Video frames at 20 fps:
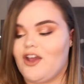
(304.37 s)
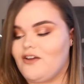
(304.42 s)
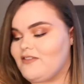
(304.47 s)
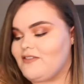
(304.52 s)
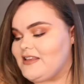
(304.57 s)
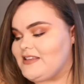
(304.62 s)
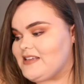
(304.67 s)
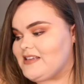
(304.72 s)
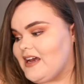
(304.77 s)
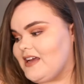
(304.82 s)
over
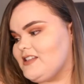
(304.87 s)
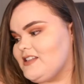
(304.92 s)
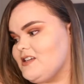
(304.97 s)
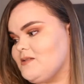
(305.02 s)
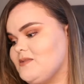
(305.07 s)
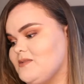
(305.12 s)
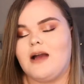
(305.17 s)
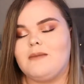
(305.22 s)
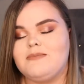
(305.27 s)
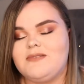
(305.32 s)
these
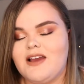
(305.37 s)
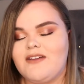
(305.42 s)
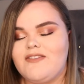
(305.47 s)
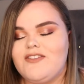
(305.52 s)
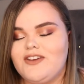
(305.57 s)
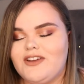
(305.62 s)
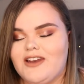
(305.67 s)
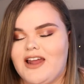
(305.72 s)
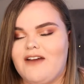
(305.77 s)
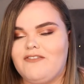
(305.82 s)
items. I'm
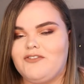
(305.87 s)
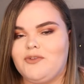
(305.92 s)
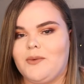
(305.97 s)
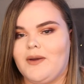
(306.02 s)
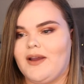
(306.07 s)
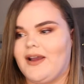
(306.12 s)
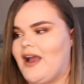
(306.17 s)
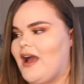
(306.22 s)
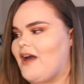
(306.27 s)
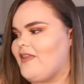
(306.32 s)
definitely going to have to
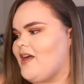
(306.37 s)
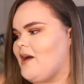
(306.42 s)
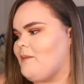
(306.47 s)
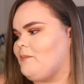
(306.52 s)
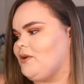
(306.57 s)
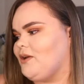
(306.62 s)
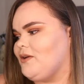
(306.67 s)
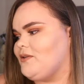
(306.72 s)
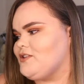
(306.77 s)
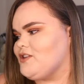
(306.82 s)
work out that
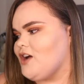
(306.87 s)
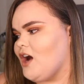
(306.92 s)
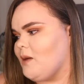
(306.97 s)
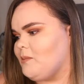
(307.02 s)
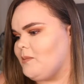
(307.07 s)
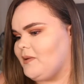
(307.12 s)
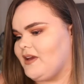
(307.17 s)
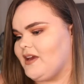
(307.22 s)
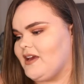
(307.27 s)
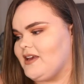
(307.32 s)
blue
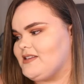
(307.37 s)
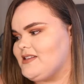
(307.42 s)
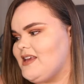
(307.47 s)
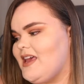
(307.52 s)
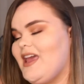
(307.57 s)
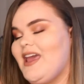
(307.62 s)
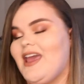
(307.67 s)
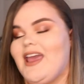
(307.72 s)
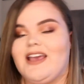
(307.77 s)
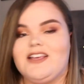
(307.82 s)
top because
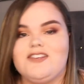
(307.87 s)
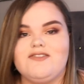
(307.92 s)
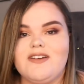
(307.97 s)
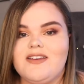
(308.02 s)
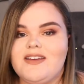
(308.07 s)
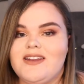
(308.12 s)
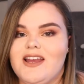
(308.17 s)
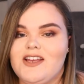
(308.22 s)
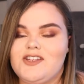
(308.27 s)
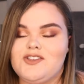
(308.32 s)
it's a
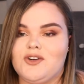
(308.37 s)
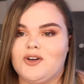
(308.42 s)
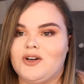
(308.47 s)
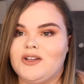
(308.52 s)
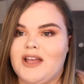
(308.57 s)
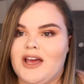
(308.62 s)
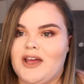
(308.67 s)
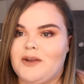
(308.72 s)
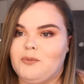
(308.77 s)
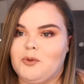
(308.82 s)
really nice
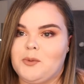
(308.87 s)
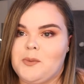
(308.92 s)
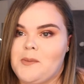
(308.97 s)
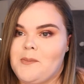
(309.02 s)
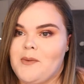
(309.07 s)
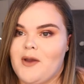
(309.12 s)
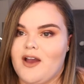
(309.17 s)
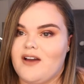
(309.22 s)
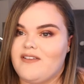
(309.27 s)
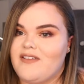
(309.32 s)
colour and would be
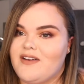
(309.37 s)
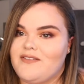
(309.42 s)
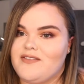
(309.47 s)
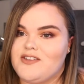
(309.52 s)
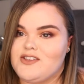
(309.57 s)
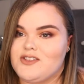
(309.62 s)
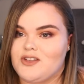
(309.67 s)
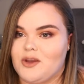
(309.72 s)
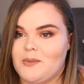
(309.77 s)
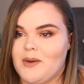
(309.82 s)
perfect
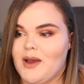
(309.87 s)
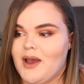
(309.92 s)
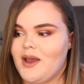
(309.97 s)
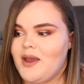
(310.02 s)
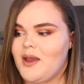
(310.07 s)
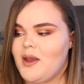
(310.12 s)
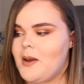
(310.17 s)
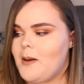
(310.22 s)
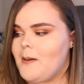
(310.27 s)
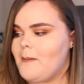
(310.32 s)
for summer,
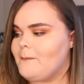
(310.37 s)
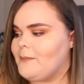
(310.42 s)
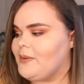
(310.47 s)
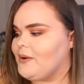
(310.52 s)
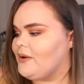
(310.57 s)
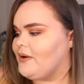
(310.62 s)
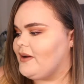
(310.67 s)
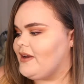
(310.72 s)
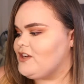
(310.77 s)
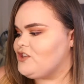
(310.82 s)

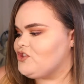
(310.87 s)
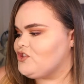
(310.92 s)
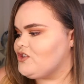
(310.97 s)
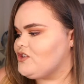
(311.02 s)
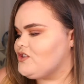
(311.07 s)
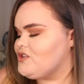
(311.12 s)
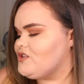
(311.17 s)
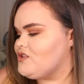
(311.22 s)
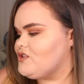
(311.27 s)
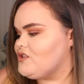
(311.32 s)
but it's
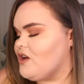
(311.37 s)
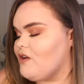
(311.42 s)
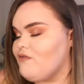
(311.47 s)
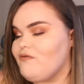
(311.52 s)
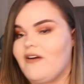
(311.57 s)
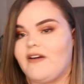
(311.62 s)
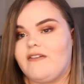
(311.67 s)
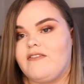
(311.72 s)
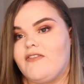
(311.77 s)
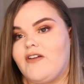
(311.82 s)
just a
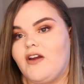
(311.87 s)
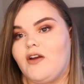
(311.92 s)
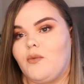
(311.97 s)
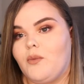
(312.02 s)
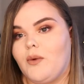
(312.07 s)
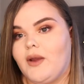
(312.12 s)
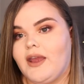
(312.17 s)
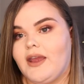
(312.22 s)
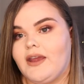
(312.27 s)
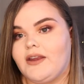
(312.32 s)
very, very
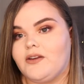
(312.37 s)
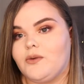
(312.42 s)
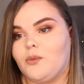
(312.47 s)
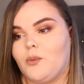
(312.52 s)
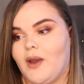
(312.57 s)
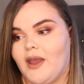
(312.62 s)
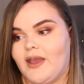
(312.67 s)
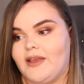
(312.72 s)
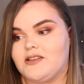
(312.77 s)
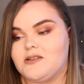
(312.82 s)
weird
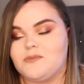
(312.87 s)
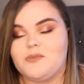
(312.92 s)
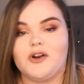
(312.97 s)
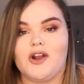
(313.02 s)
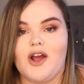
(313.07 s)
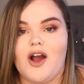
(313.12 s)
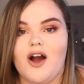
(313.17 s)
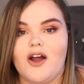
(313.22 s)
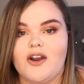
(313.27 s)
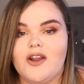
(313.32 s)
way to put
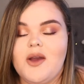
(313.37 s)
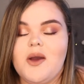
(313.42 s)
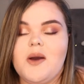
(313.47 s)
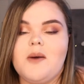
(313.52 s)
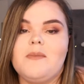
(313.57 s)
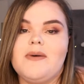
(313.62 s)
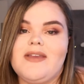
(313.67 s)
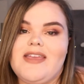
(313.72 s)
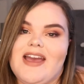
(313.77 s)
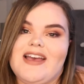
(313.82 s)
it on.
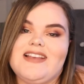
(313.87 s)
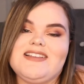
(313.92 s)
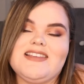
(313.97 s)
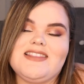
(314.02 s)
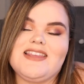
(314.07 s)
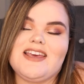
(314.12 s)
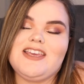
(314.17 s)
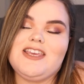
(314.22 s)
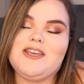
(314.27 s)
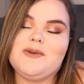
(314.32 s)
But yes,
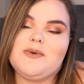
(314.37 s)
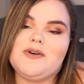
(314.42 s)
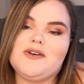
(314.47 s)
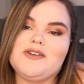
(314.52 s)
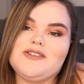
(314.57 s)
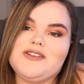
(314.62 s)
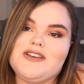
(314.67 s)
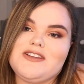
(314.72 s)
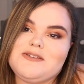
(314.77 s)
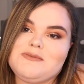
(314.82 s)
thank you all
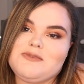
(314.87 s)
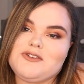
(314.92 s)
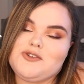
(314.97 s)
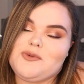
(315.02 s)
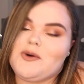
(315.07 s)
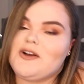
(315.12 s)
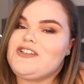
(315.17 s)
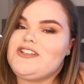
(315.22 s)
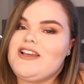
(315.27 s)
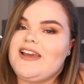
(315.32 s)
so much
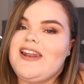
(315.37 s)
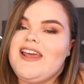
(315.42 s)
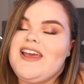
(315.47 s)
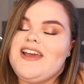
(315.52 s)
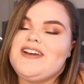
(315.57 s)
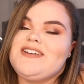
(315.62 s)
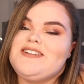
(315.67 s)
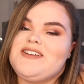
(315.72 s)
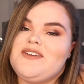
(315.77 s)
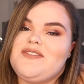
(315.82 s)
for watching.
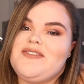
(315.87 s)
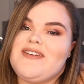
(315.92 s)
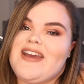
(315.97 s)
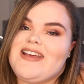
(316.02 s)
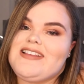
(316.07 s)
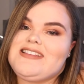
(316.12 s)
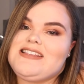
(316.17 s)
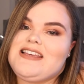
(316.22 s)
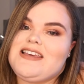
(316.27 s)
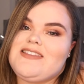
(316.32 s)
Don't
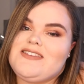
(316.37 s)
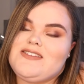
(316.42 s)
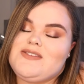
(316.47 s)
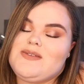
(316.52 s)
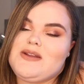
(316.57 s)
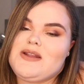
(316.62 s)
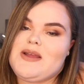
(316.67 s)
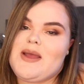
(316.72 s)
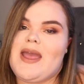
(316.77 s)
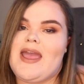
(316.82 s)
forget to give this
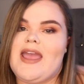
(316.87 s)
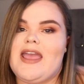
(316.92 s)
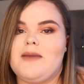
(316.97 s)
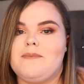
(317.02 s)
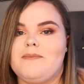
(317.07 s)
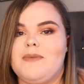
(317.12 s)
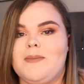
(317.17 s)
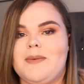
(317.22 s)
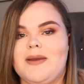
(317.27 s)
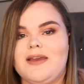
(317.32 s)
video a
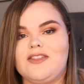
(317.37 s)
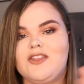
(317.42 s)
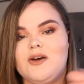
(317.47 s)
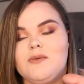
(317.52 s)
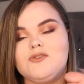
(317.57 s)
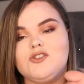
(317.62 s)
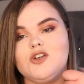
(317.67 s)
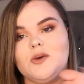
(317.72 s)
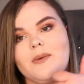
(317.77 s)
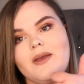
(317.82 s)
big
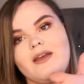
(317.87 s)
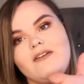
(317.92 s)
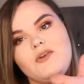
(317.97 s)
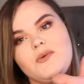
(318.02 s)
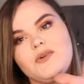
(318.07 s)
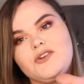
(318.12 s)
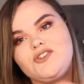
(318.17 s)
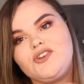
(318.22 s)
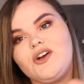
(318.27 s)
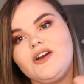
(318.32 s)
thumbs up if
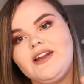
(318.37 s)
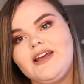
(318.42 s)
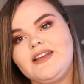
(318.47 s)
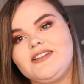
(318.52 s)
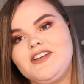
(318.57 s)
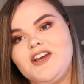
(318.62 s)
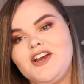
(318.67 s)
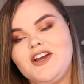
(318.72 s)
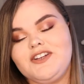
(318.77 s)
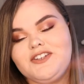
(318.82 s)
you enjoyed
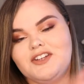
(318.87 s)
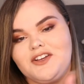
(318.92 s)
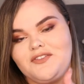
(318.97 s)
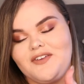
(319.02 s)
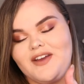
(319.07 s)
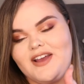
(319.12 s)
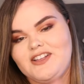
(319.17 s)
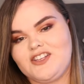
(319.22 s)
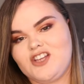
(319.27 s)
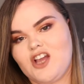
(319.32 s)
it. Don't
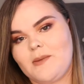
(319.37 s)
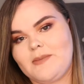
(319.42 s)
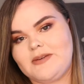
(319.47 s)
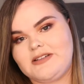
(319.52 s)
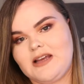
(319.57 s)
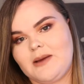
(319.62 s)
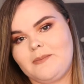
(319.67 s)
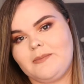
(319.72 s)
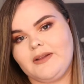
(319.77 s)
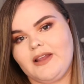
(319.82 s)
forget to
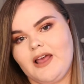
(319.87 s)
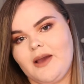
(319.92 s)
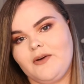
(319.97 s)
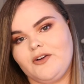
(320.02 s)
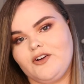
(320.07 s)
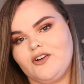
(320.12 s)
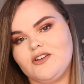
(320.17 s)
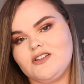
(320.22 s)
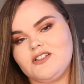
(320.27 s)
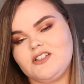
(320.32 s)
comment down below,
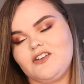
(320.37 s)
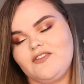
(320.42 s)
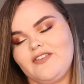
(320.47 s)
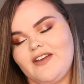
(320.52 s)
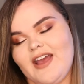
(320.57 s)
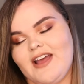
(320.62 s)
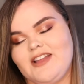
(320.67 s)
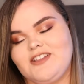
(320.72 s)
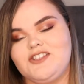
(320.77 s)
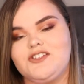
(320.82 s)
and also don't
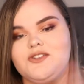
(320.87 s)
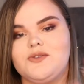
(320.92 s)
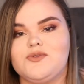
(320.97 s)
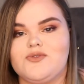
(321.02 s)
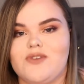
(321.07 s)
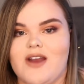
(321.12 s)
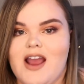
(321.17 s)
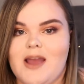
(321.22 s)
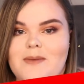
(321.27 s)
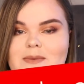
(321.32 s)
forget to
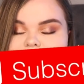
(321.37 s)
subscribe